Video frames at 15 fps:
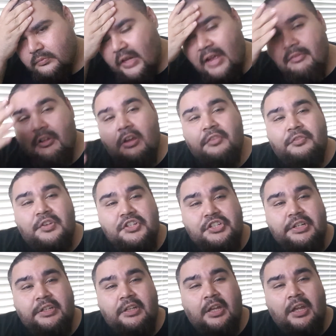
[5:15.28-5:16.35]
I've gone
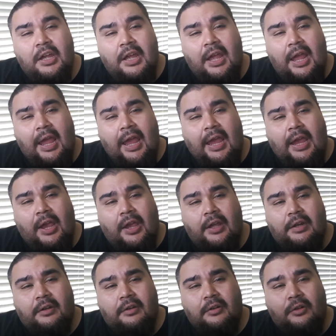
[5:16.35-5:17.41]
fishing
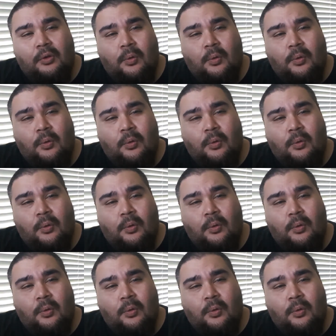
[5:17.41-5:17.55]
and